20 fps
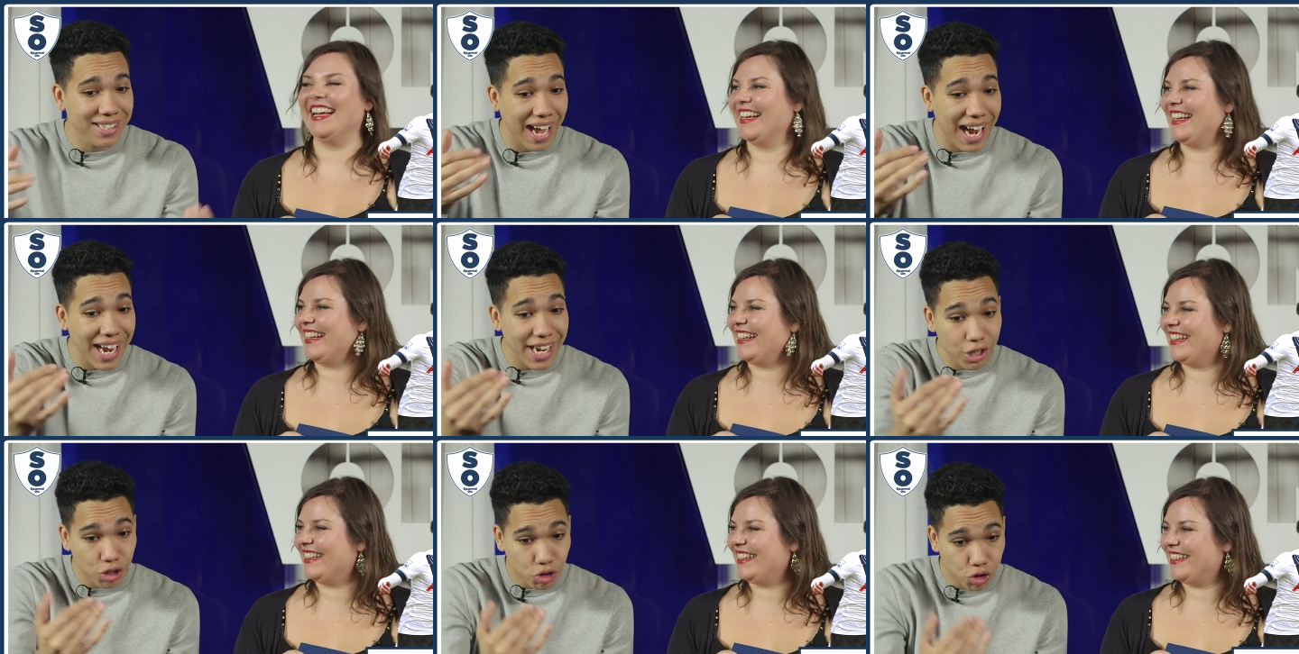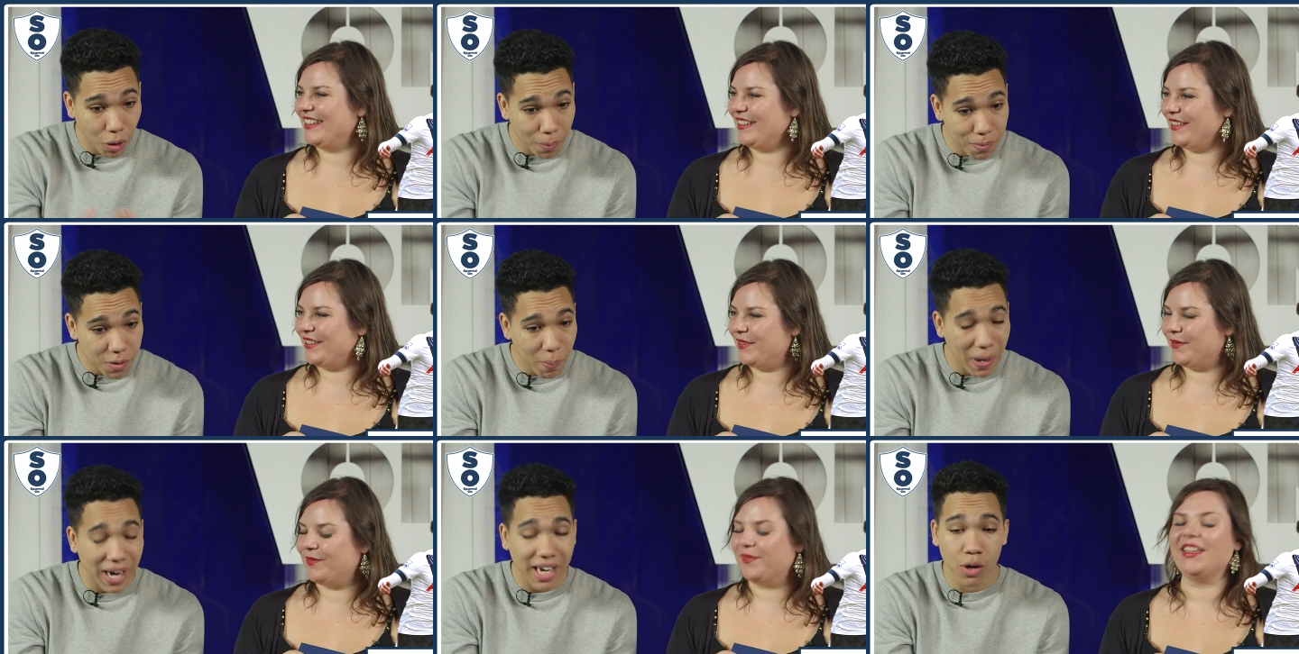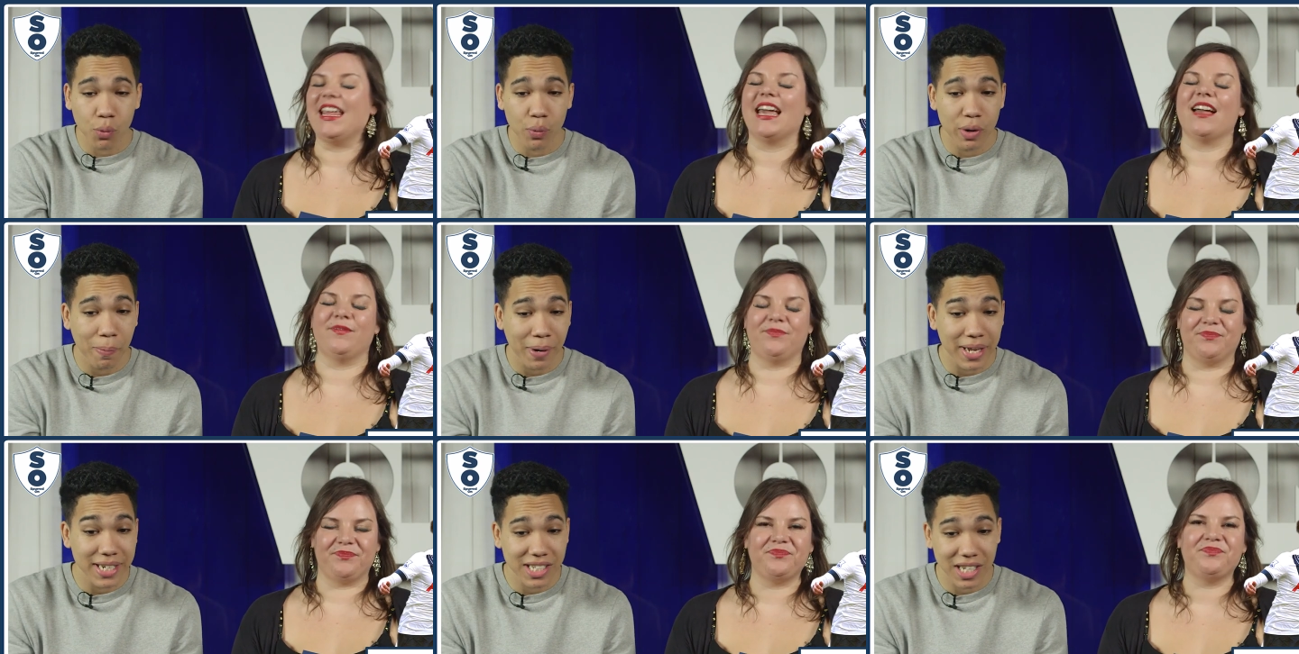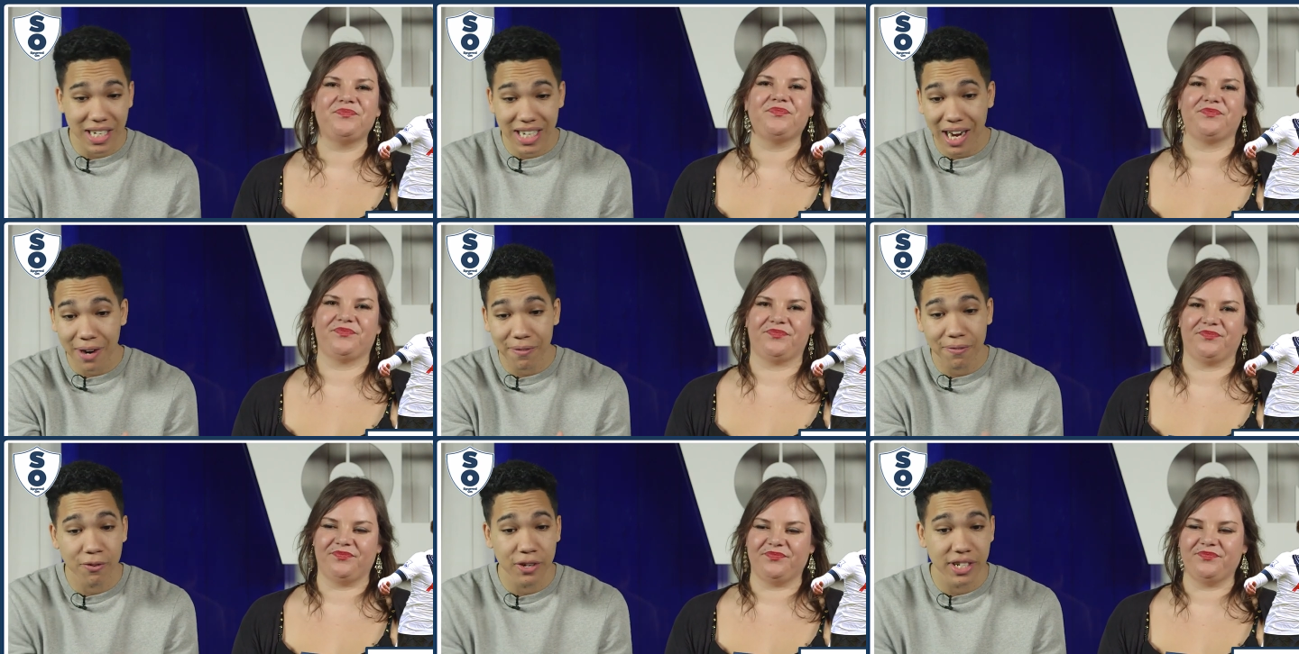Speaker 1: Dier drops back and yeah. we
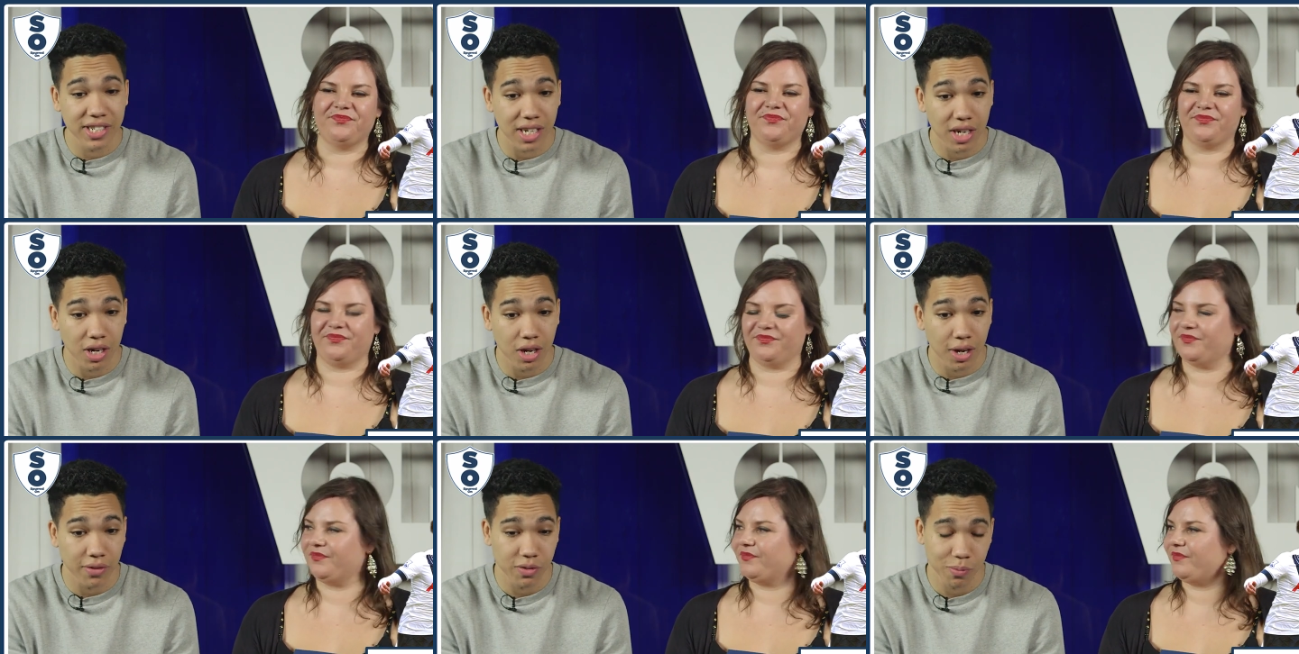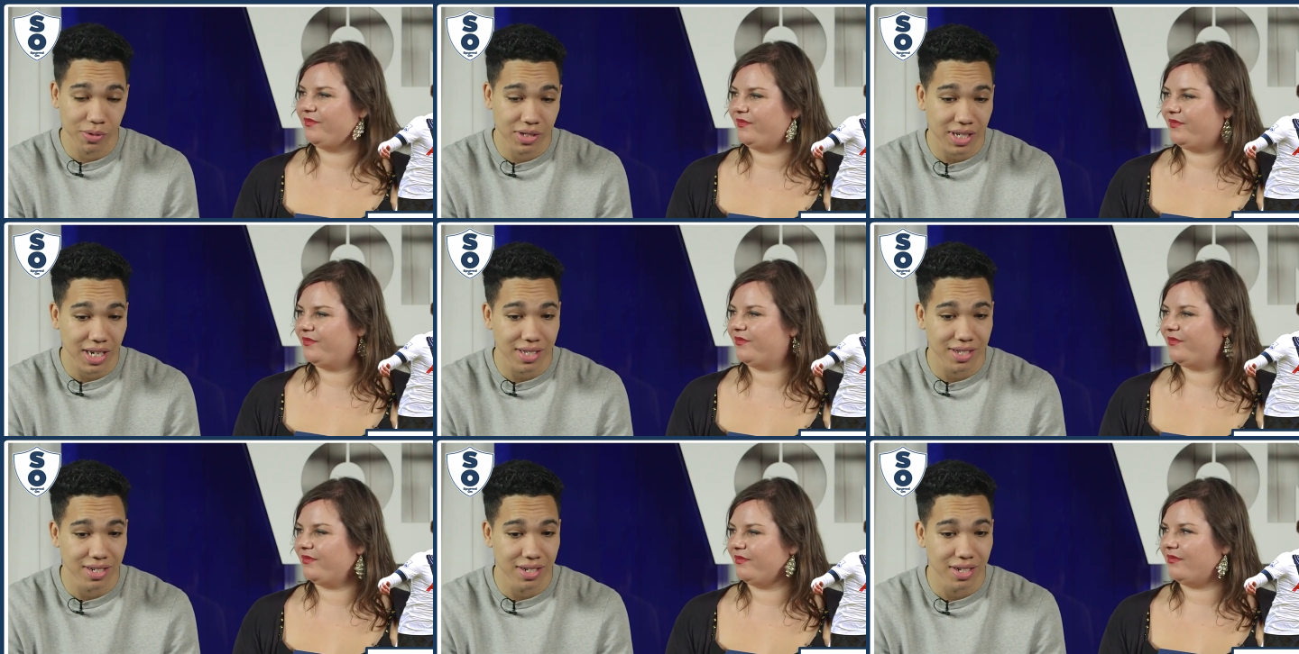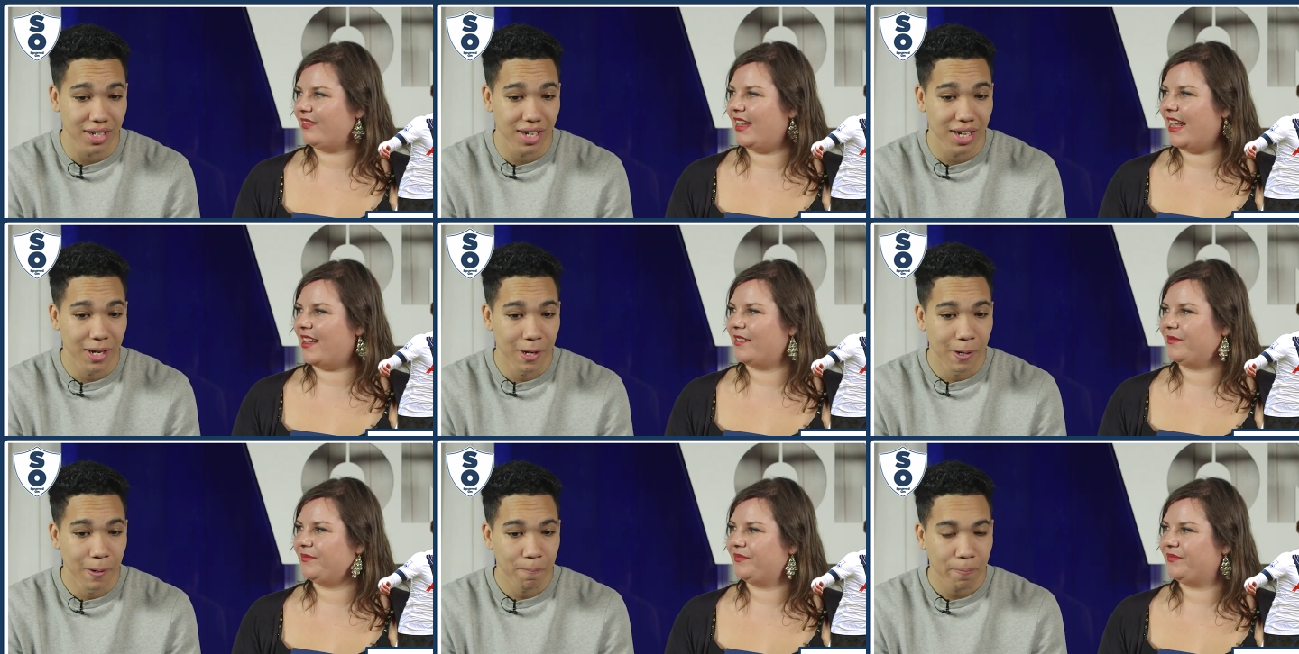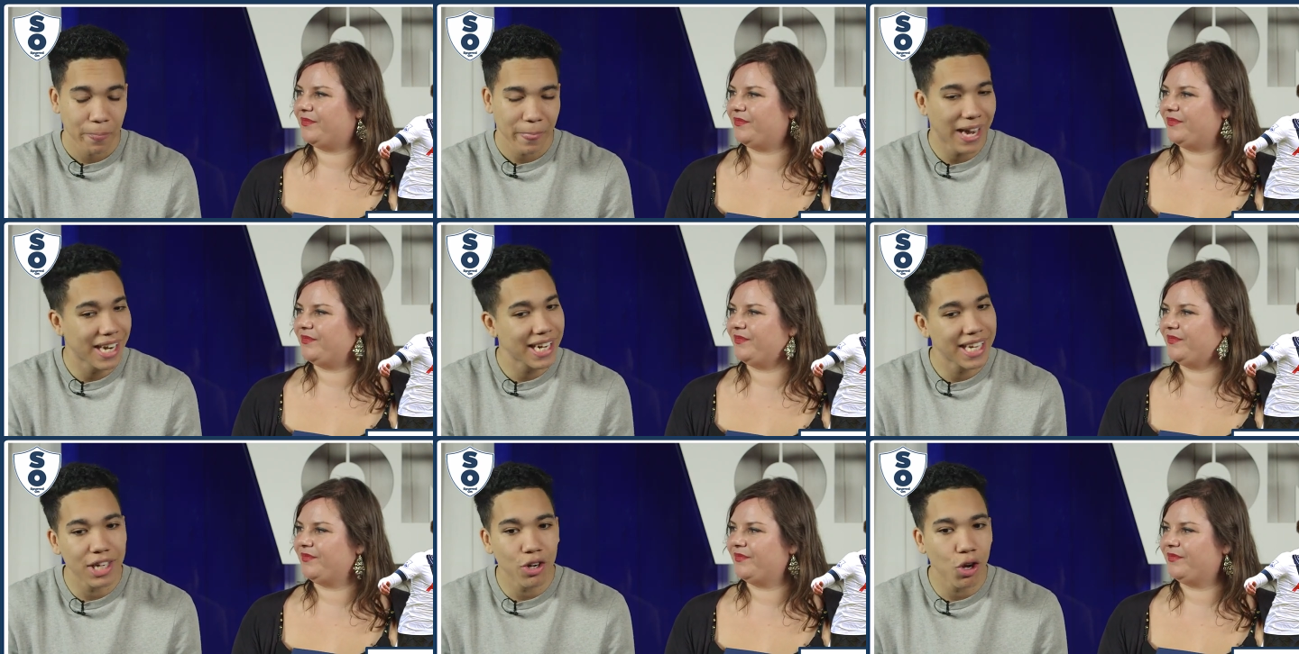basically have three centre halves protected. Yeah.
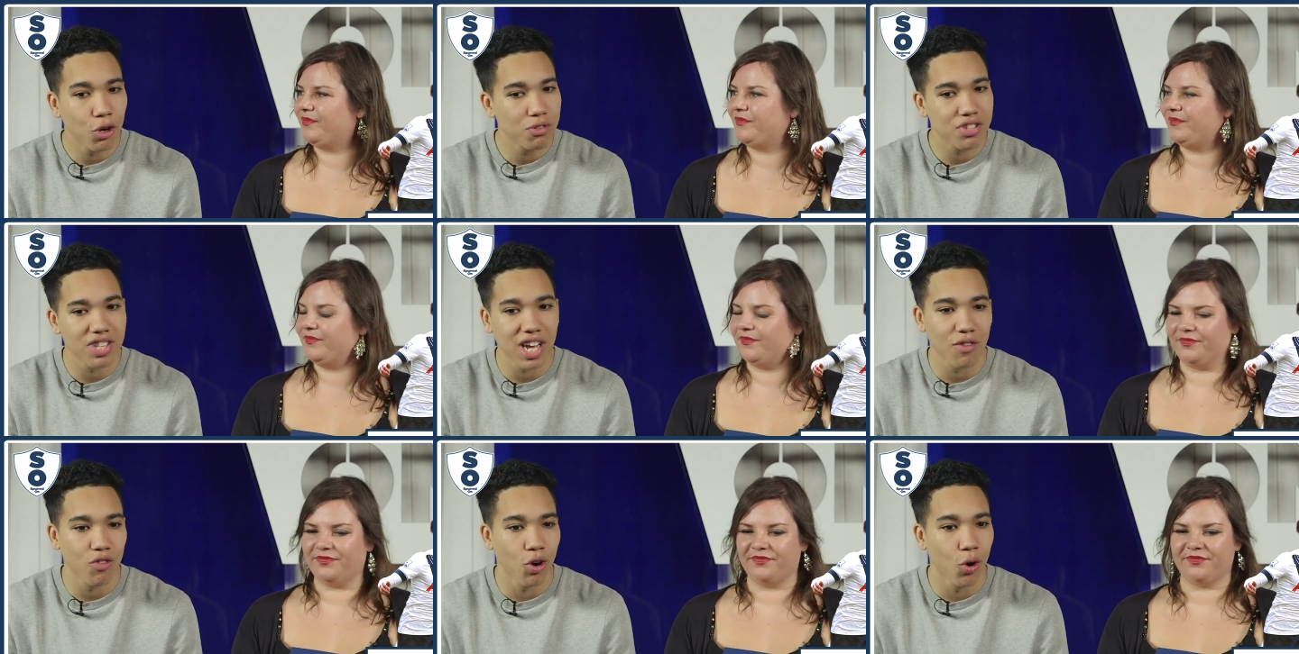And he knows that